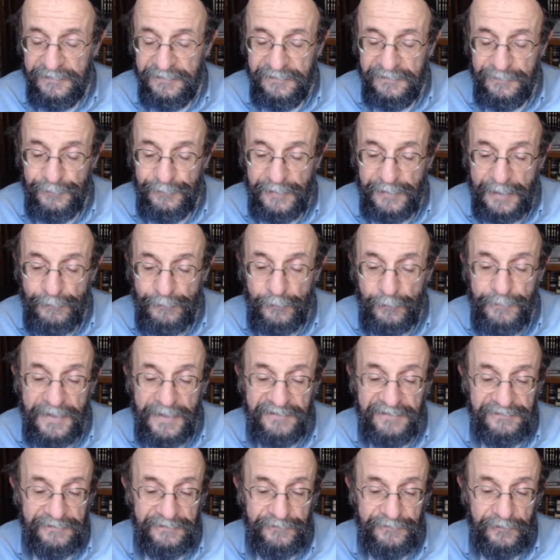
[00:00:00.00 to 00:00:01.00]
The Bible
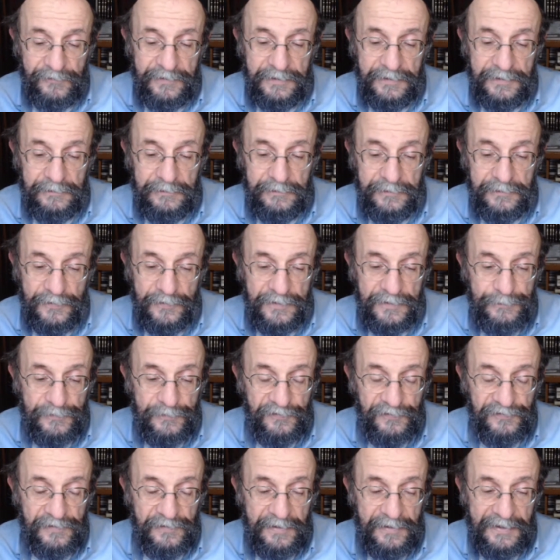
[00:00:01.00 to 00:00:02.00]
makes it very clear the
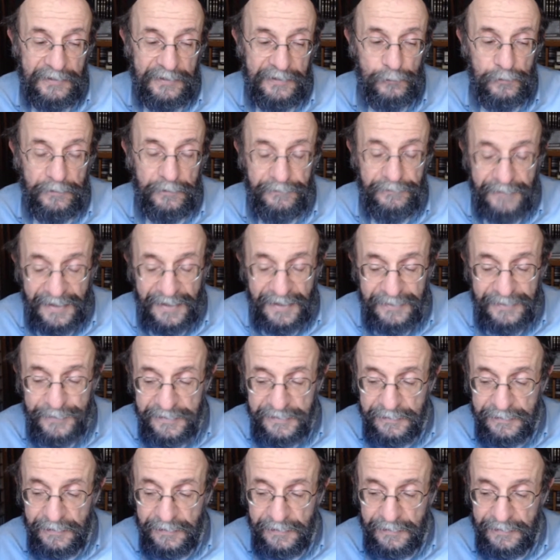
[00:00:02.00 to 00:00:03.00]
Messiah will not
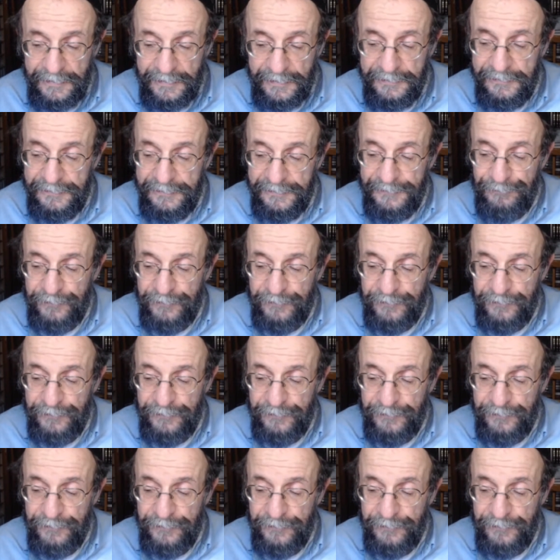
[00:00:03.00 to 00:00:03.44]
be God.